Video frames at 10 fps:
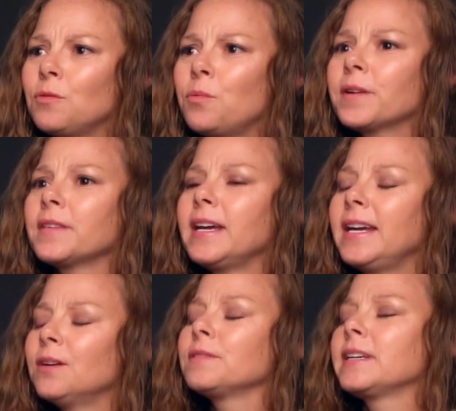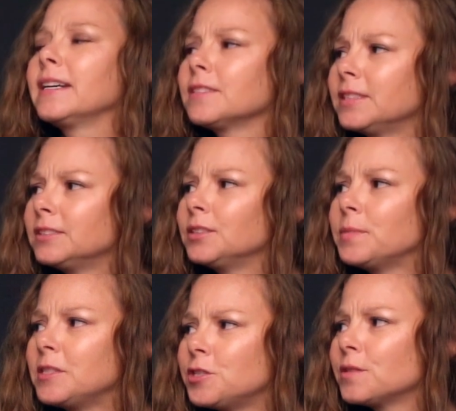where the healthcare system
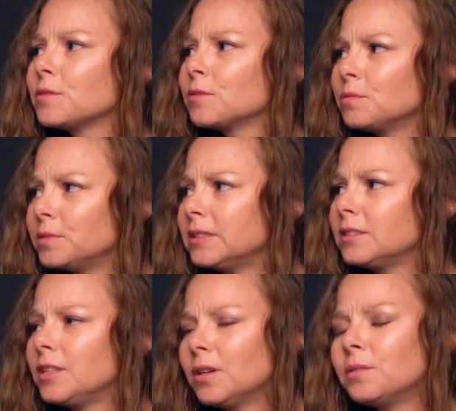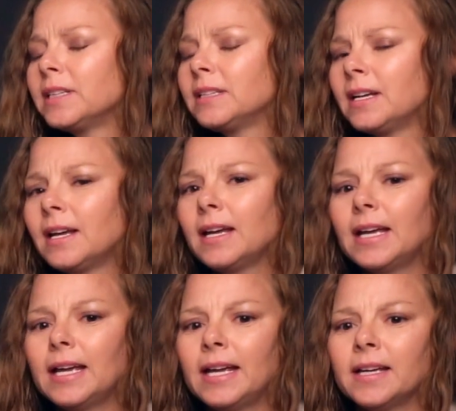in general is going.
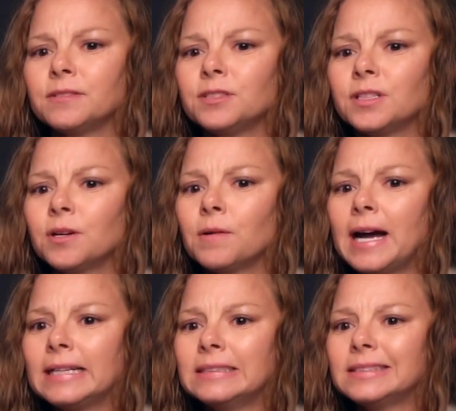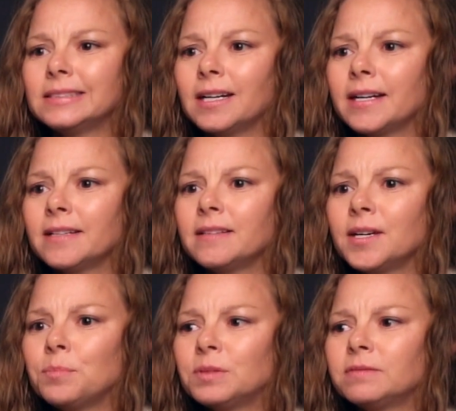And so I decided
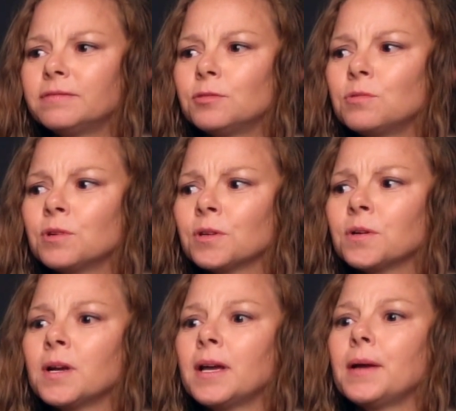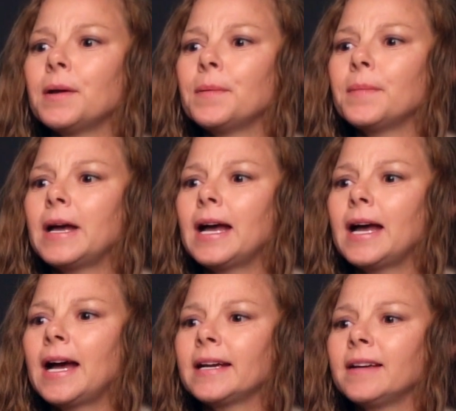that before
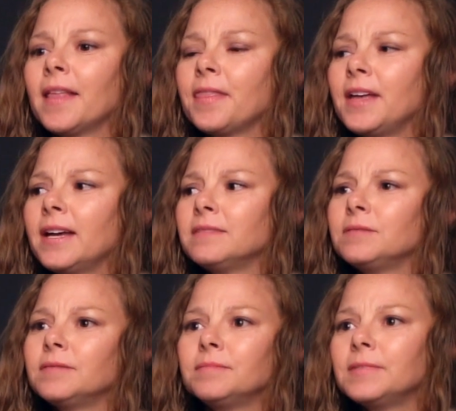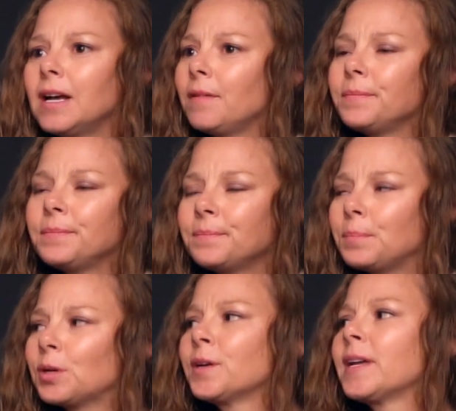I got that
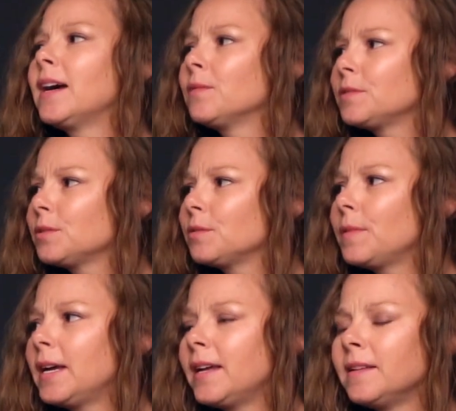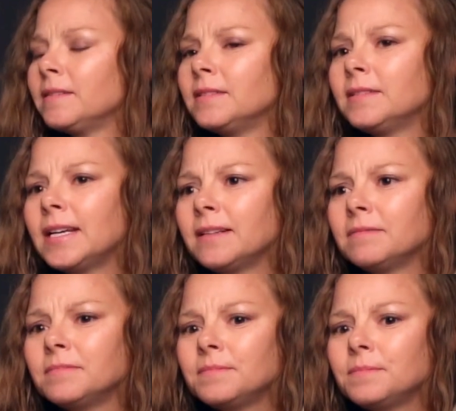burnout and